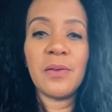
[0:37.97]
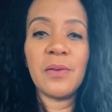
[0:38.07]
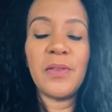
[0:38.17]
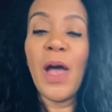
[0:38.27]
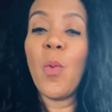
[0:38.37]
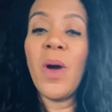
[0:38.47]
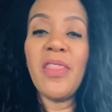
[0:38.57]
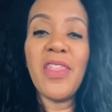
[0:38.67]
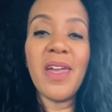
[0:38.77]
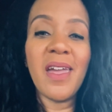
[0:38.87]
That one
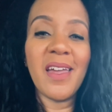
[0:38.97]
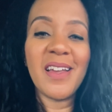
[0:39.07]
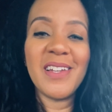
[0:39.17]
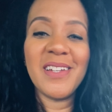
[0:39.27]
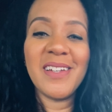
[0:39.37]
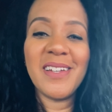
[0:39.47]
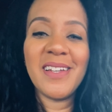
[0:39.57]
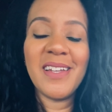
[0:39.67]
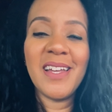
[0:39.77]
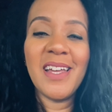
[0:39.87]
thing
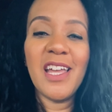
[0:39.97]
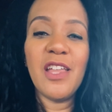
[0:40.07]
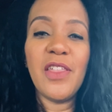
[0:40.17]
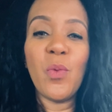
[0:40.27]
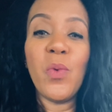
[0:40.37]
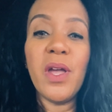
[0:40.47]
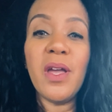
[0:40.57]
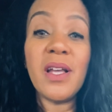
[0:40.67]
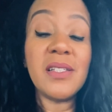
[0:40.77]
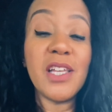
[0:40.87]
that we
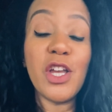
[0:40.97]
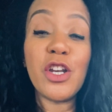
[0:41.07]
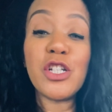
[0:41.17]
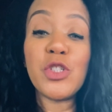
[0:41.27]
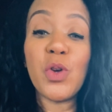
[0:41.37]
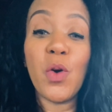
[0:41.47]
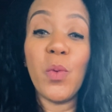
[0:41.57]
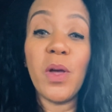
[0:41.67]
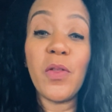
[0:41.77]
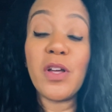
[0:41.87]
continue to struggle
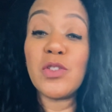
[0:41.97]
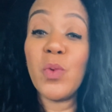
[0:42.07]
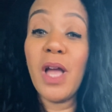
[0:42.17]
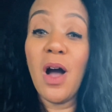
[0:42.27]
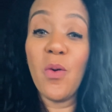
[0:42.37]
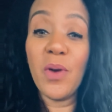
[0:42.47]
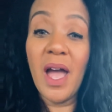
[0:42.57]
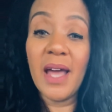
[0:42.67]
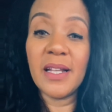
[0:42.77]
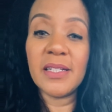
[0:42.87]
with, because we all
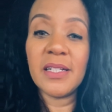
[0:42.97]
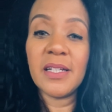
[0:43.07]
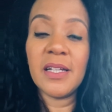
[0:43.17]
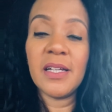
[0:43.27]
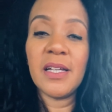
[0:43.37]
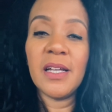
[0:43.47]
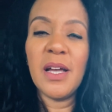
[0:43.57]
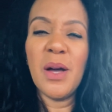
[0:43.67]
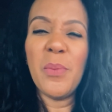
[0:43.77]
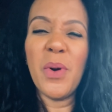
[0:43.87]
got it,
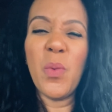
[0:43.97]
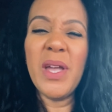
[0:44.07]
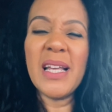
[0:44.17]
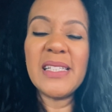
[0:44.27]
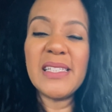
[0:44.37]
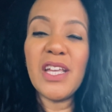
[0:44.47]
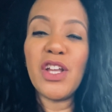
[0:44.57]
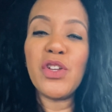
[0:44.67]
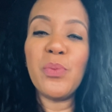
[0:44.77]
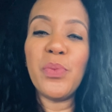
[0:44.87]
but we continue
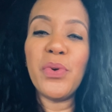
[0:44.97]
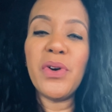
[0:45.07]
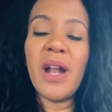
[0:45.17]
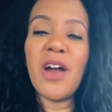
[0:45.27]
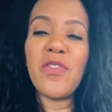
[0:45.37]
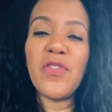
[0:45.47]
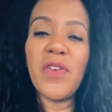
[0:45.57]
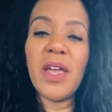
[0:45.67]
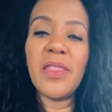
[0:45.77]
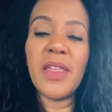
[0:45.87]
to put our
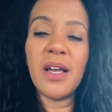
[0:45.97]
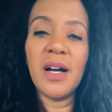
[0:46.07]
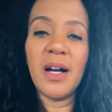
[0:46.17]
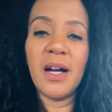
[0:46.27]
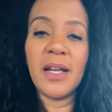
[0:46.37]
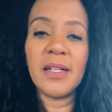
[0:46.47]
faith in God.